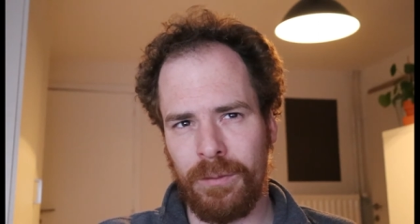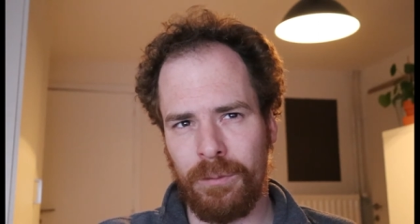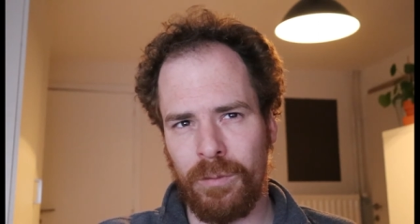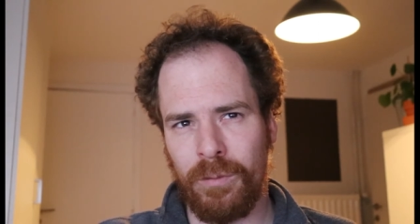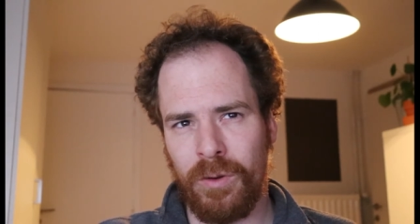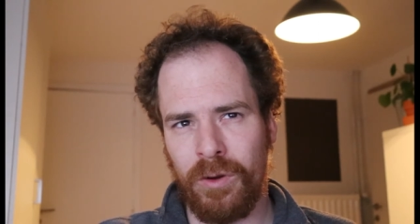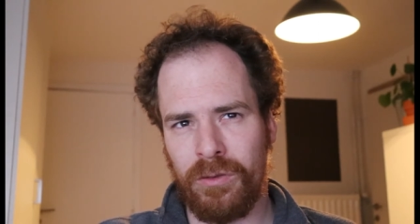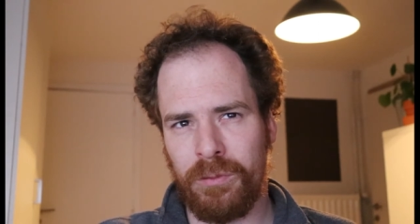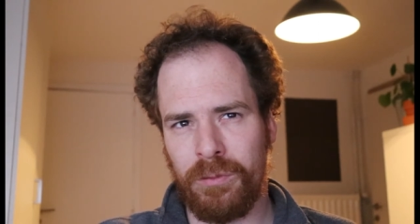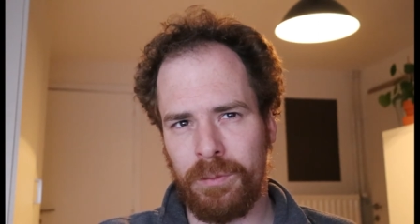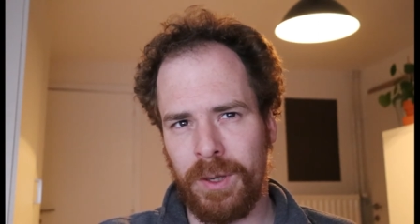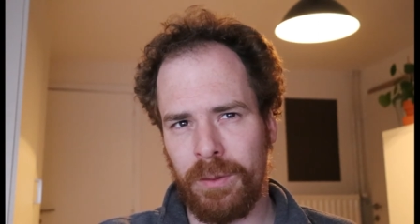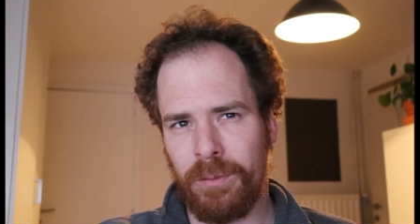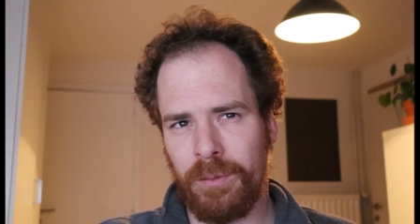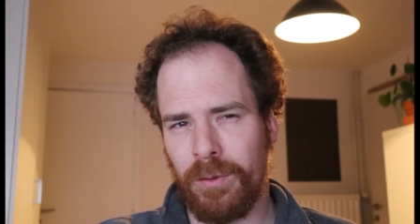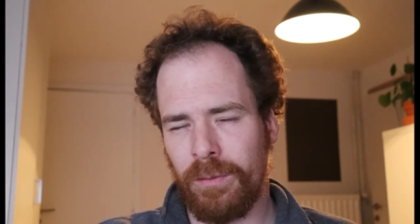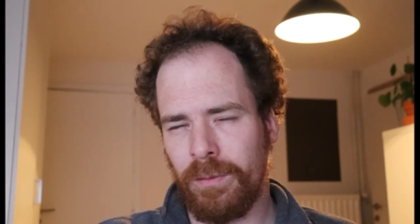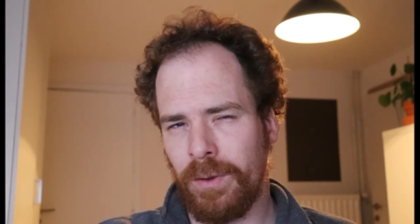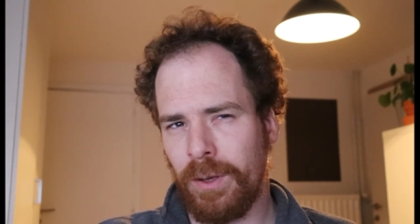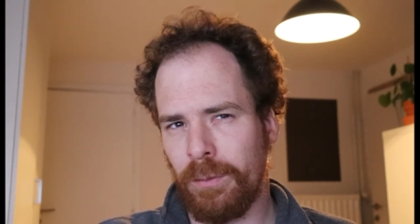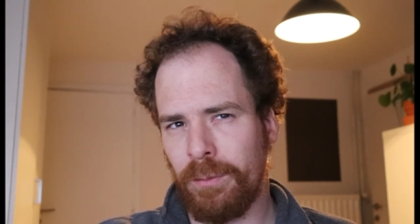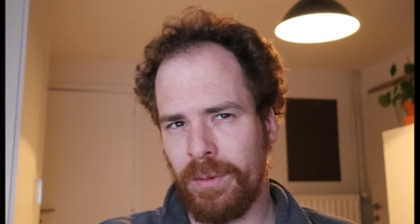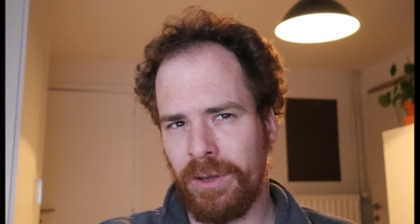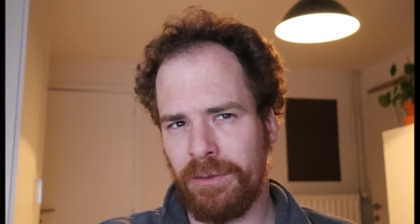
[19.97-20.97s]
most
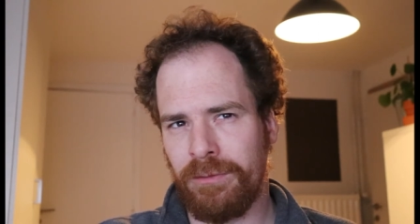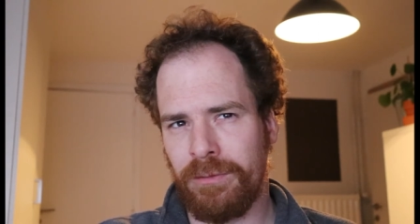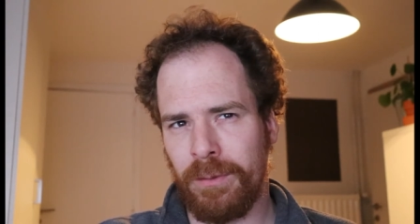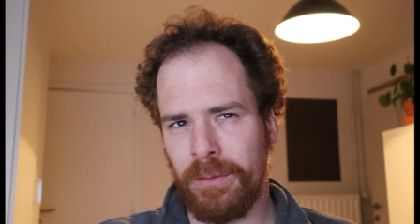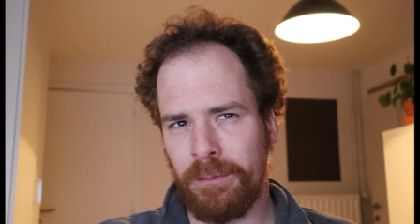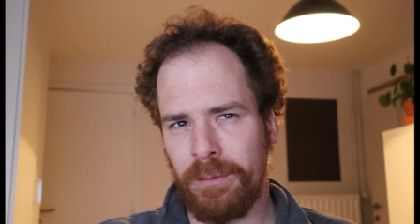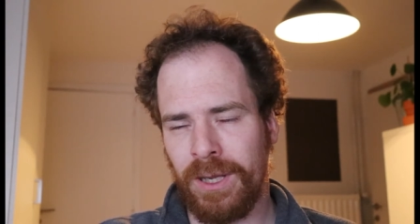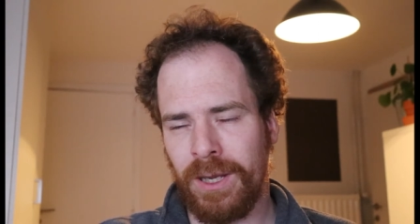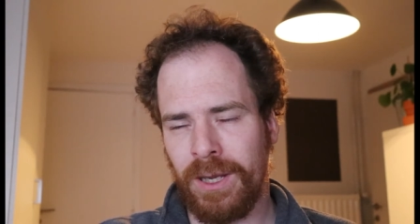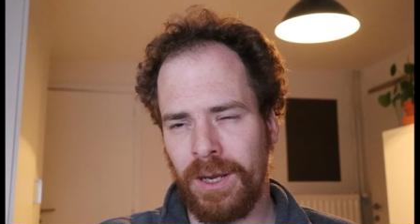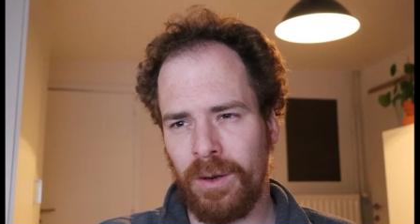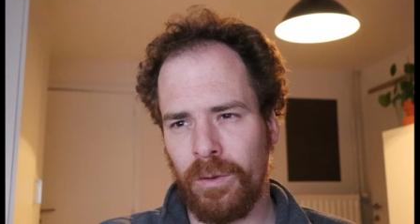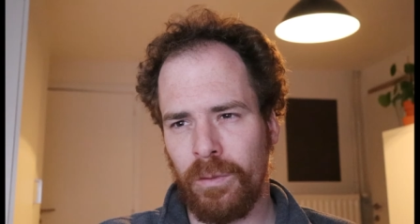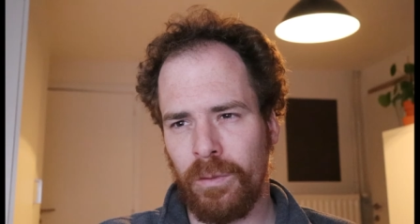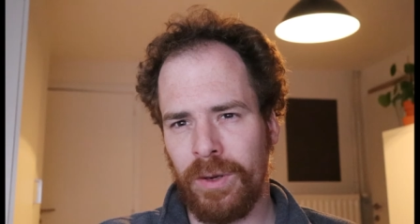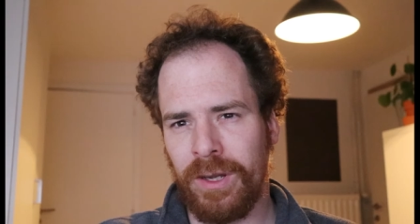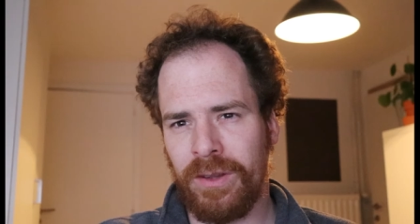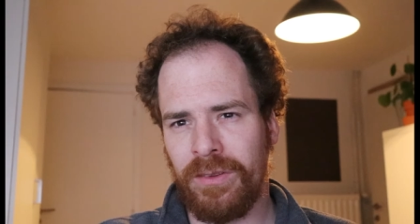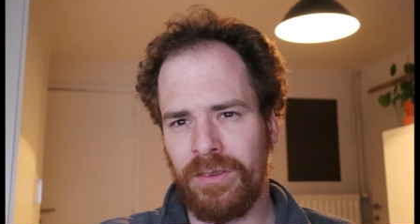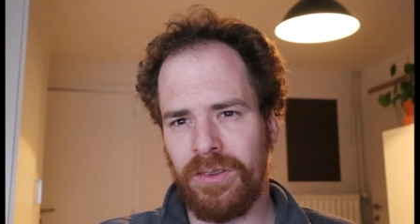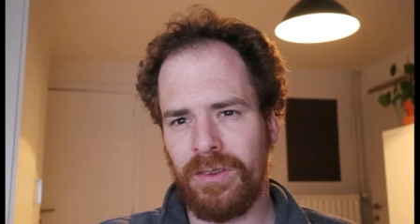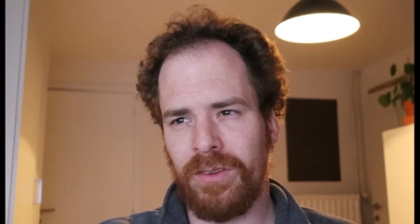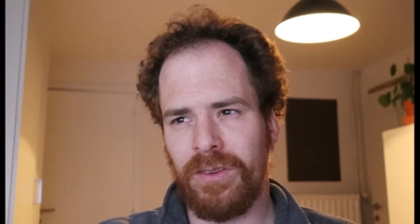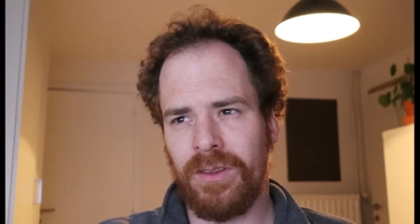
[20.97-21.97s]
people will be familiar
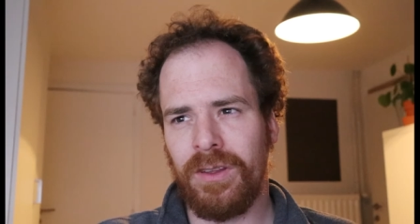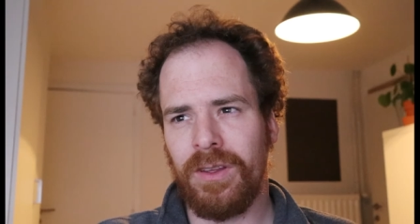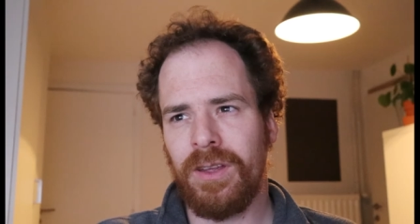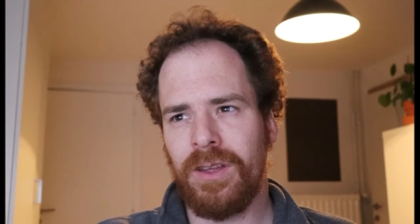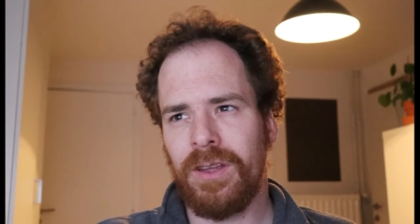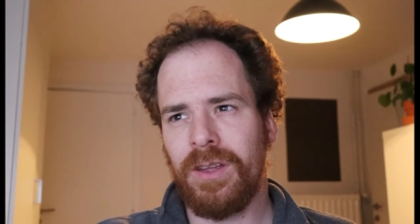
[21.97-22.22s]
with,